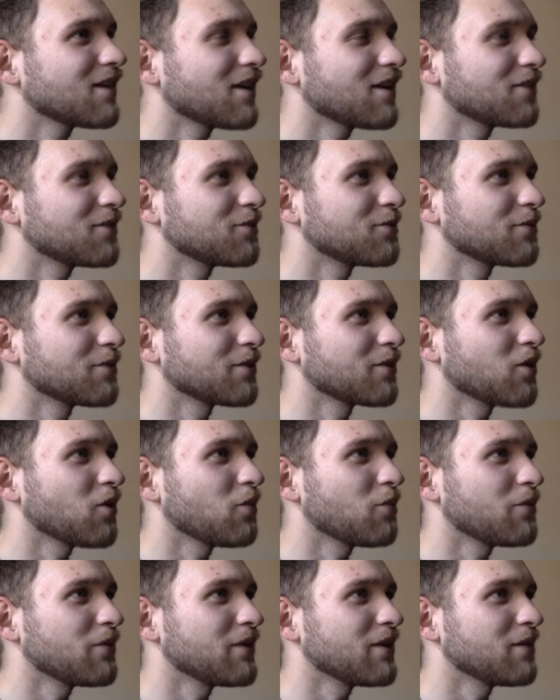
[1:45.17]
I do really
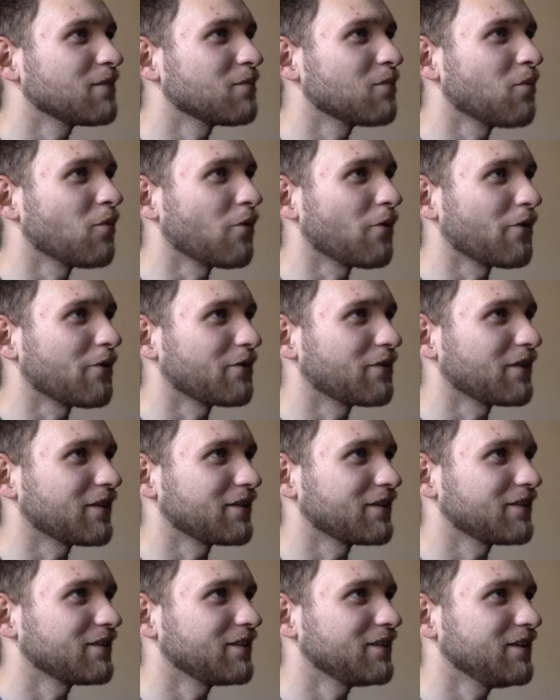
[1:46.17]
hope we get more like
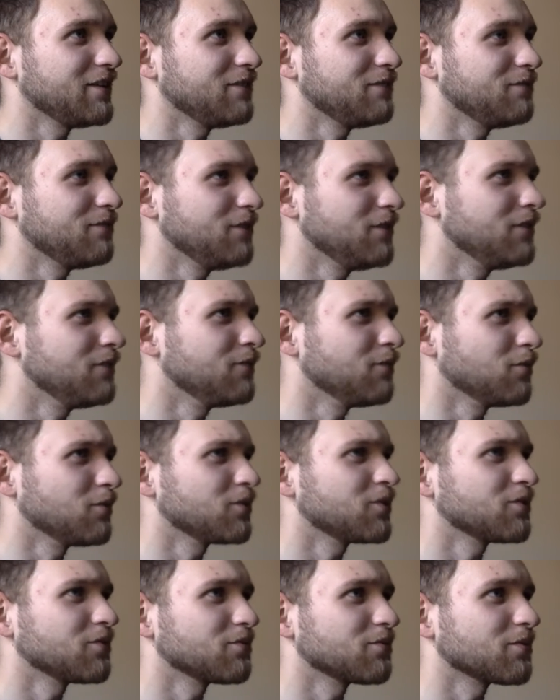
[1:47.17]
evil
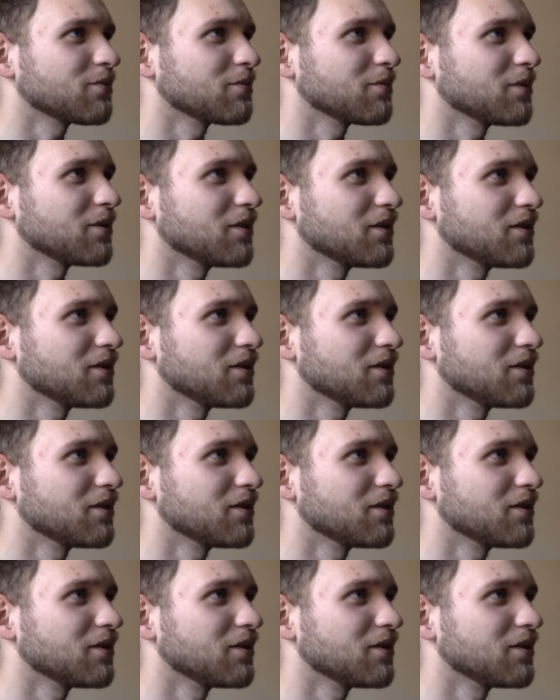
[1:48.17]
Superman.